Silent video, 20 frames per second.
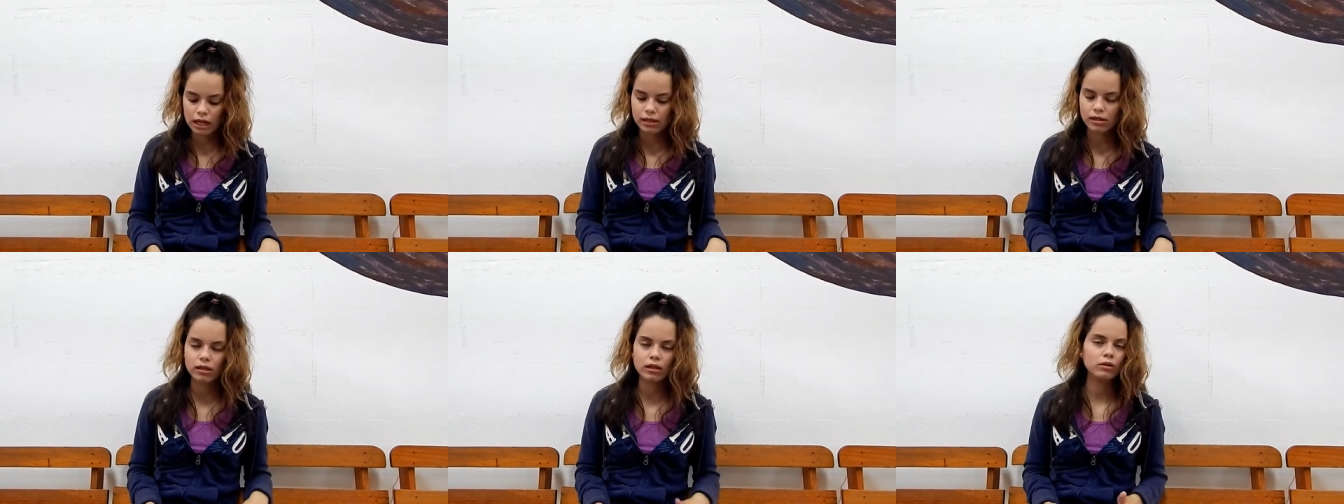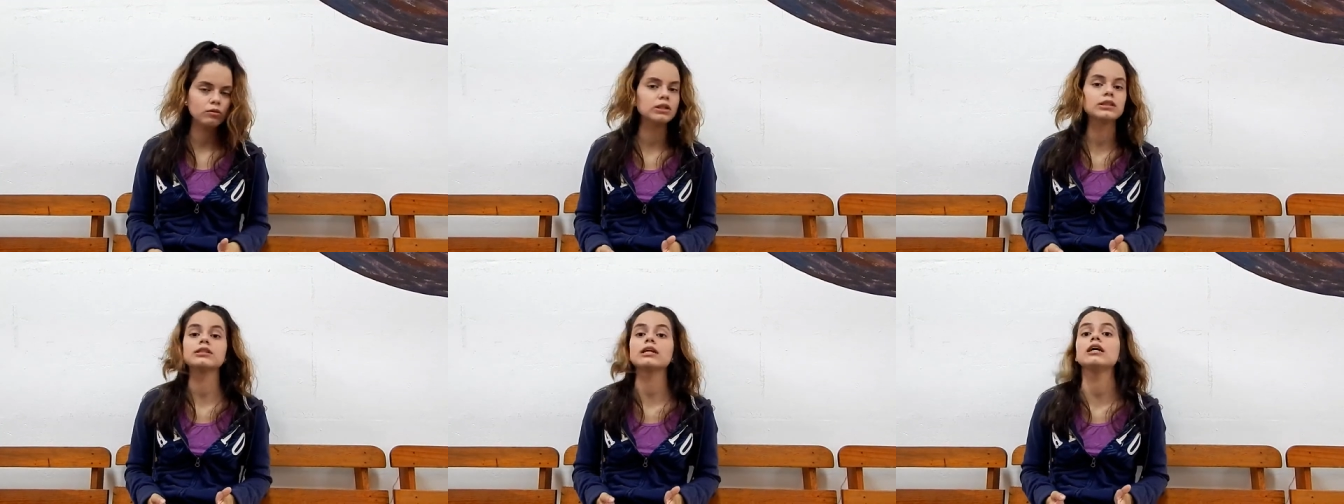I think
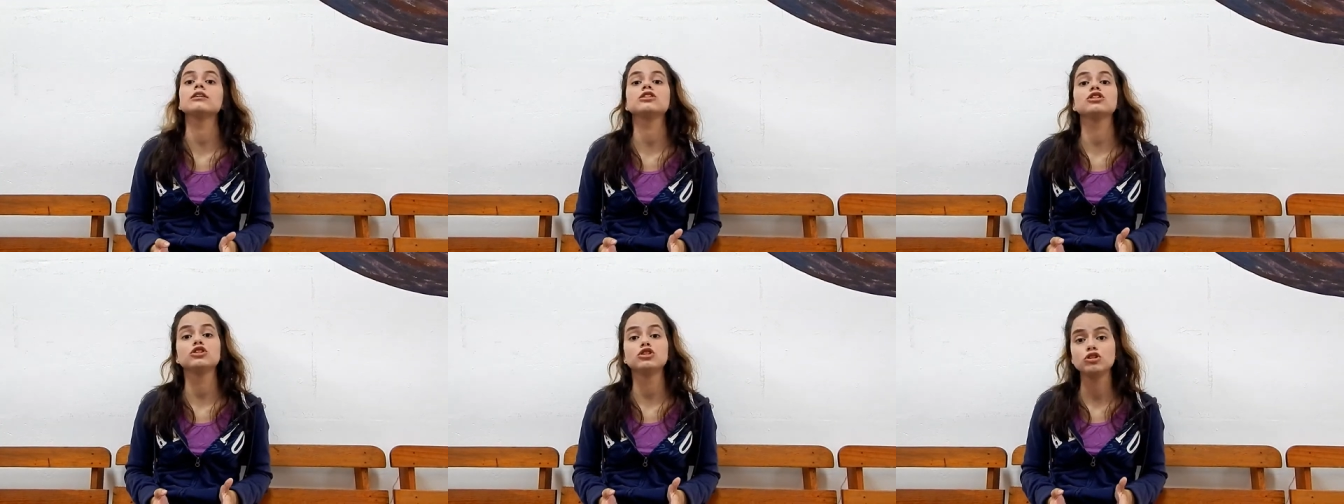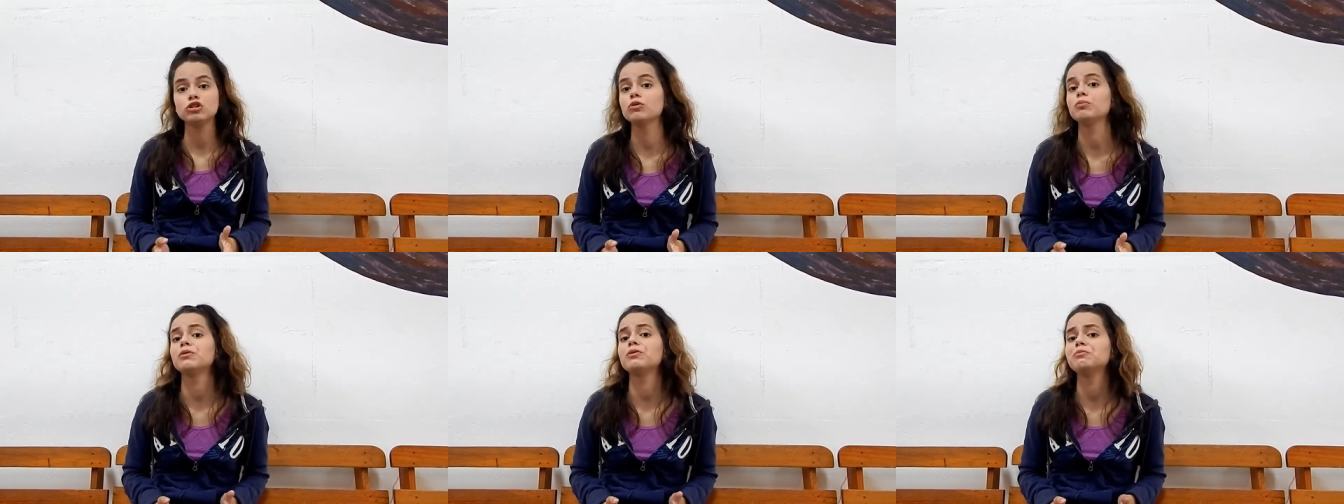was a
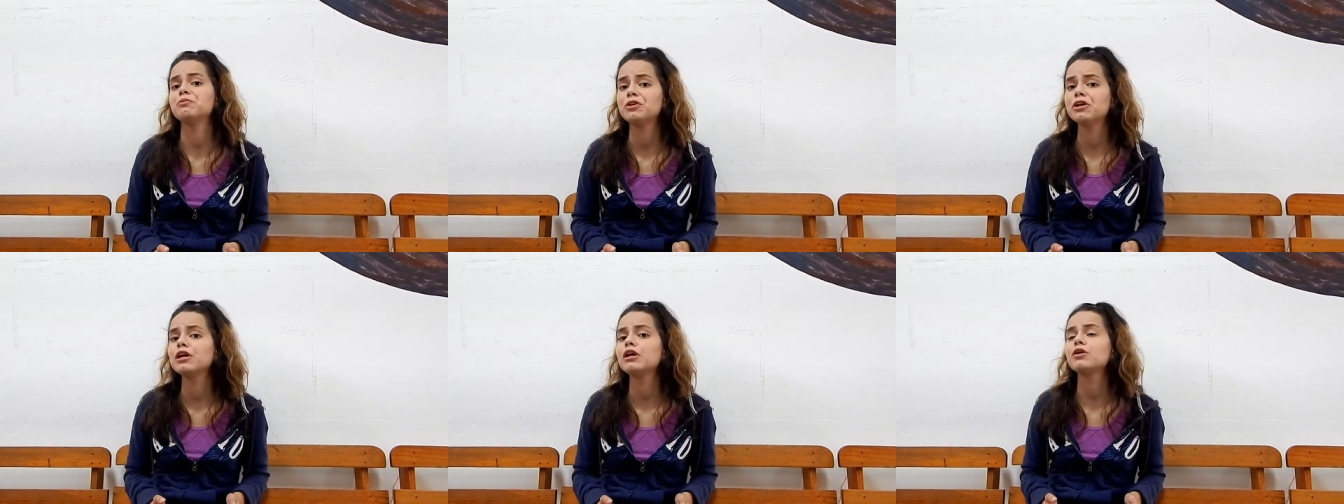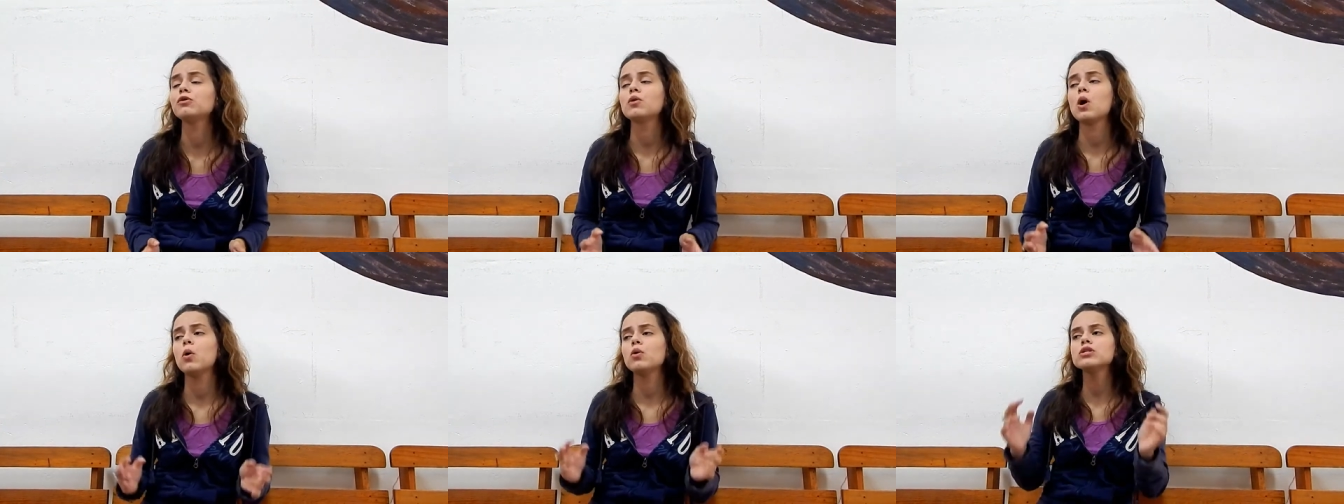super pretty
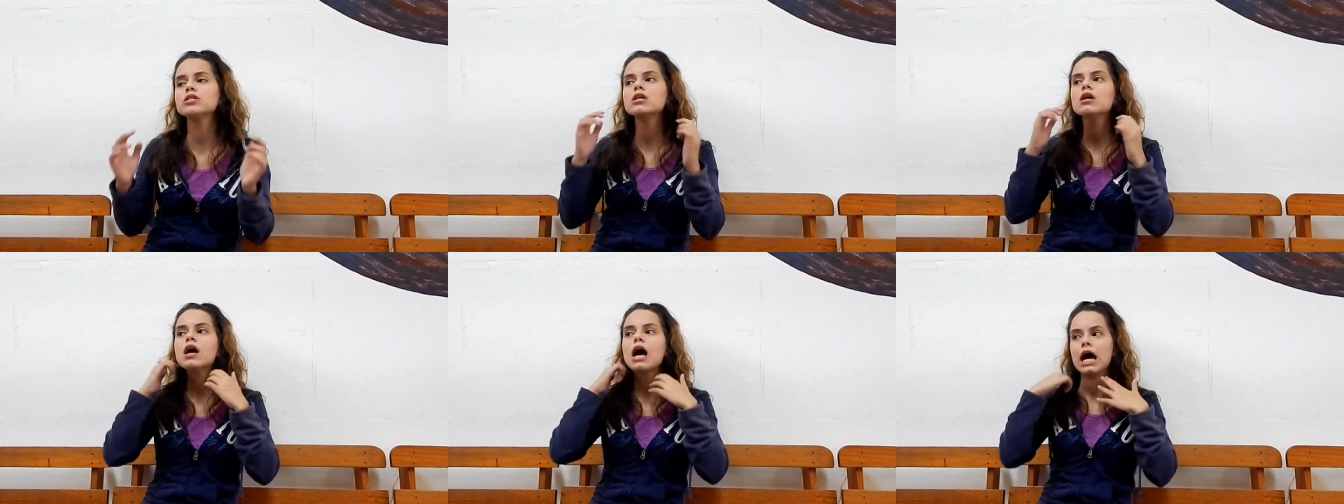quote.